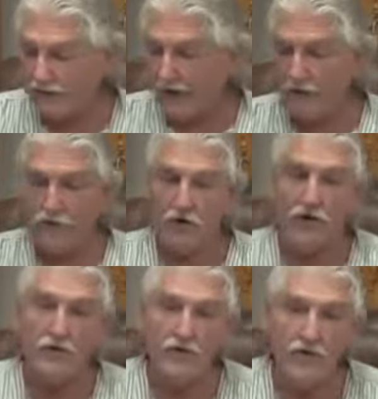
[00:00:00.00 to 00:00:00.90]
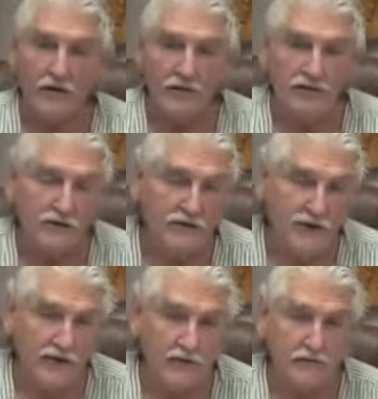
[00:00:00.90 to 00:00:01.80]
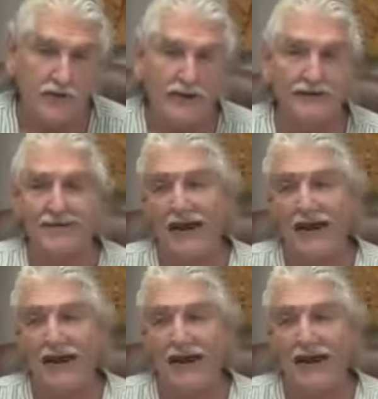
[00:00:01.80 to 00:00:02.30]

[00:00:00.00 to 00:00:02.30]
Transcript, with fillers: I'm working with others on the inner planes.